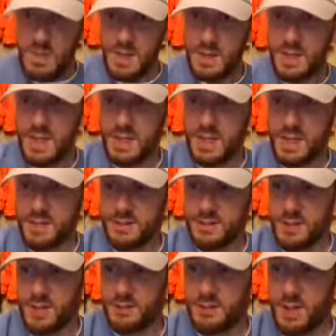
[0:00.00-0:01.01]
that kind of
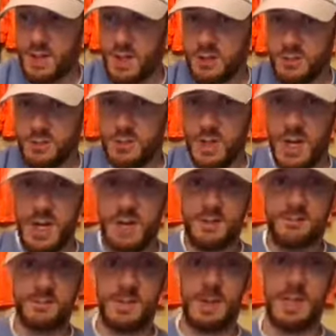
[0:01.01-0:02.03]
stuff. I'll also
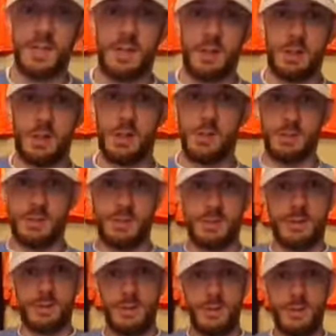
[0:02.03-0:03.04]
have my All Heart
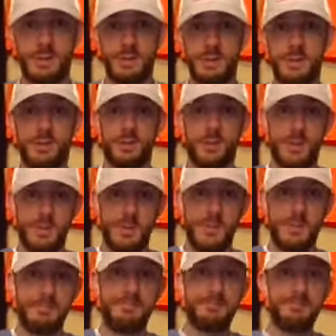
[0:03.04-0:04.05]
t-shirts with
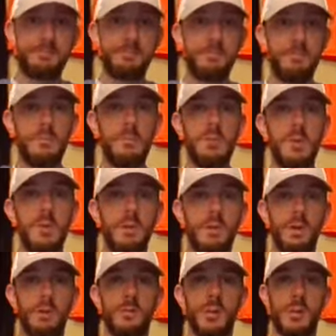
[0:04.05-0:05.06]
me,
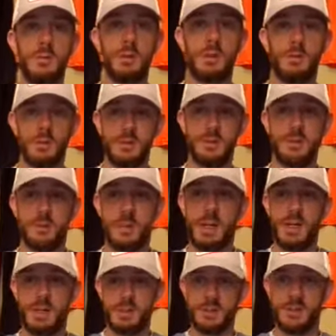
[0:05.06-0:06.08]
so if anybody wants to
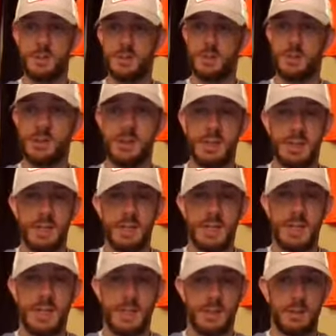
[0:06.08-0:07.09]
buy a shirt or anything like
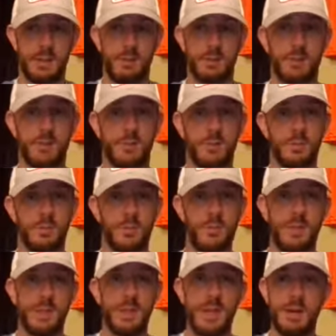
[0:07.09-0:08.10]
that, I can also
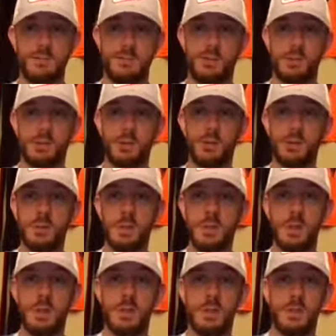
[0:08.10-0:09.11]
provide that for you
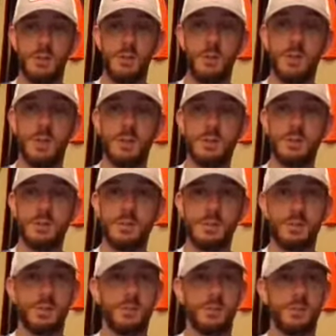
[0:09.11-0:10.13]
as well.
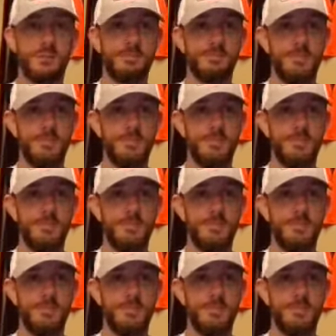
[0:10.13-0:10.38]
So